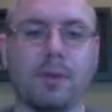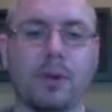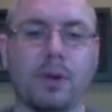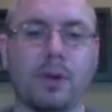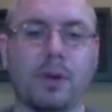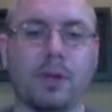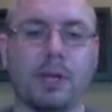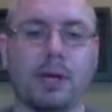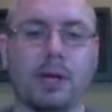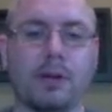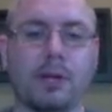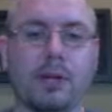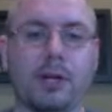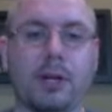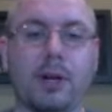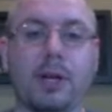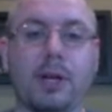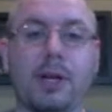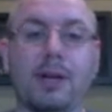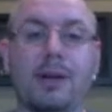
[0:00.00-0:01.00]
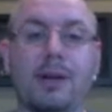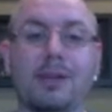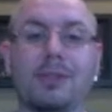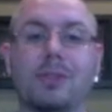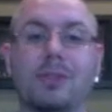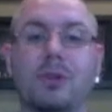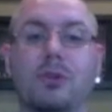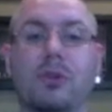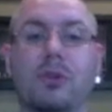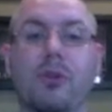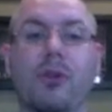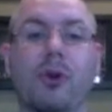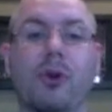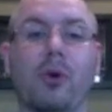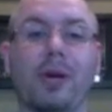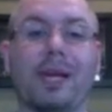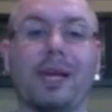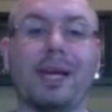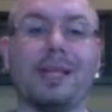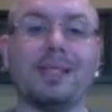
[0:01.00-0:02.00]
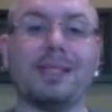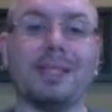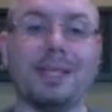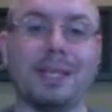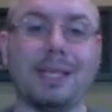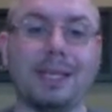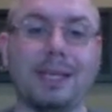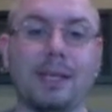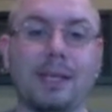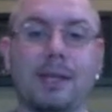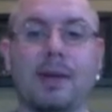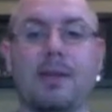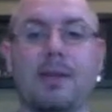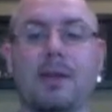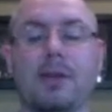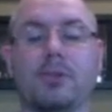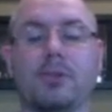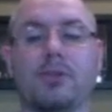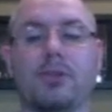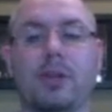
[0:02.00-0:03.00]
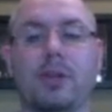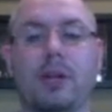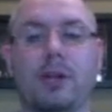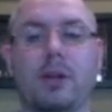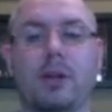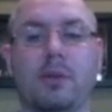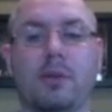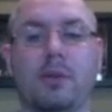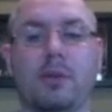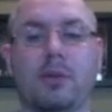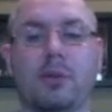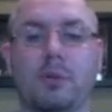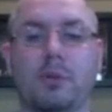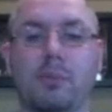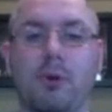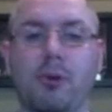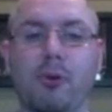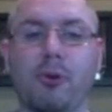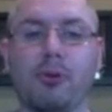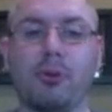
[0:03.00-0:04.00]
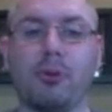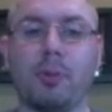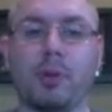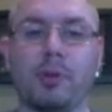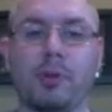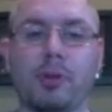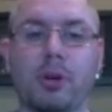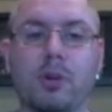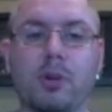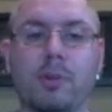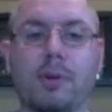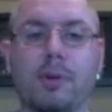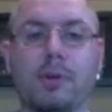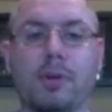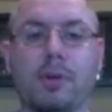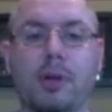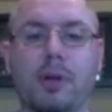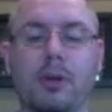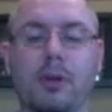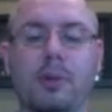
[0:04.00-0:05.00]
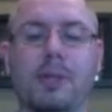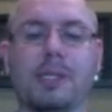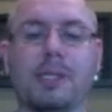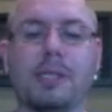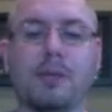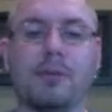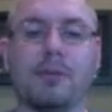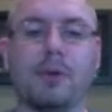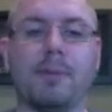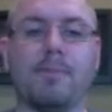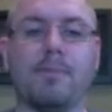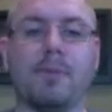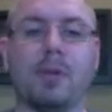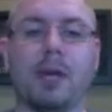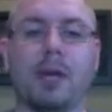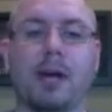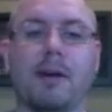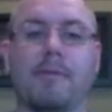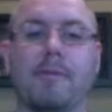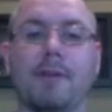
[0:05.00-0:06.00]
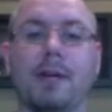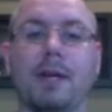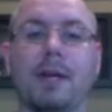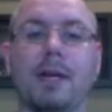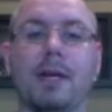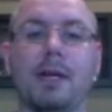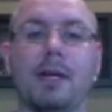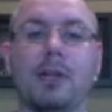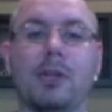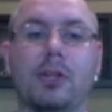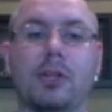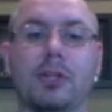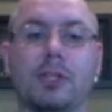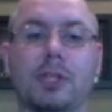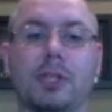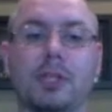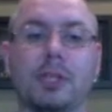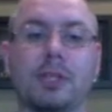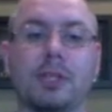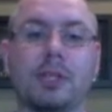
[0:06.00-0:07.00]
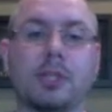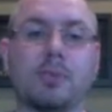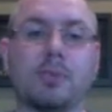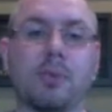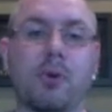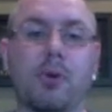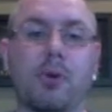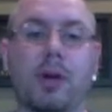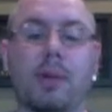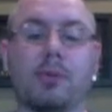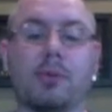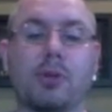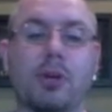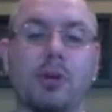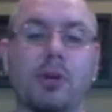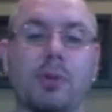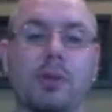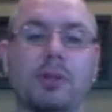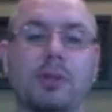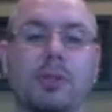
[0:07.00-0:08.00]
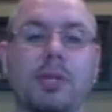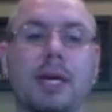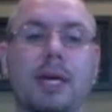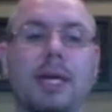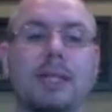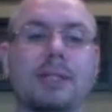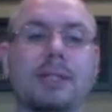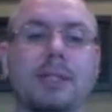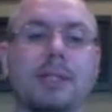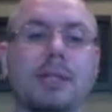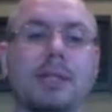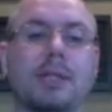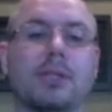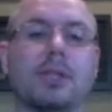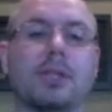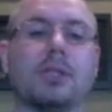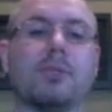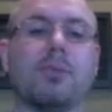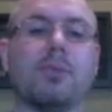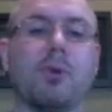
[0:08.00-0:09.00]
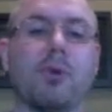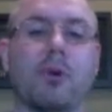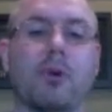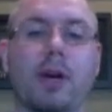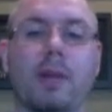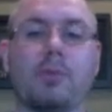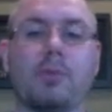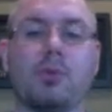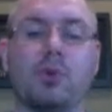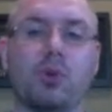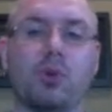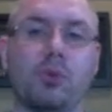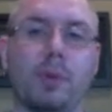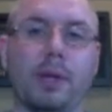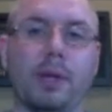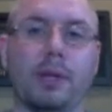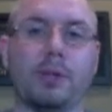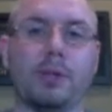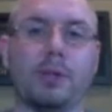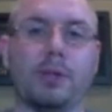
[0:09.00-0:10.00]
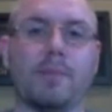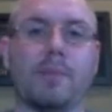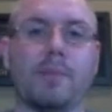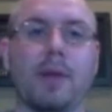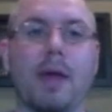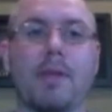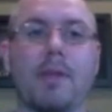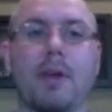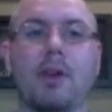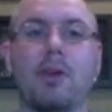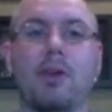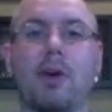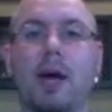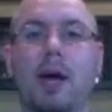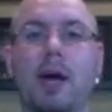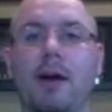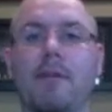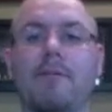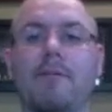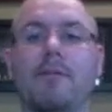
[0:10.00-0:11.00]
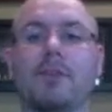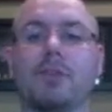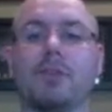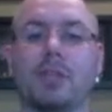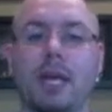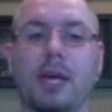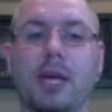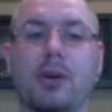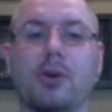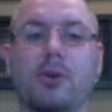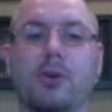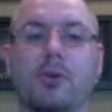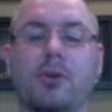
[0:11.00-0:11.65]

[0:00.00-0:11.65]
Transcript: down here starts with a lowercase e and then a string of numbers. So they're both a little bit different. You have the statistics program tournaments and statistics program dual meets. And then you have the standard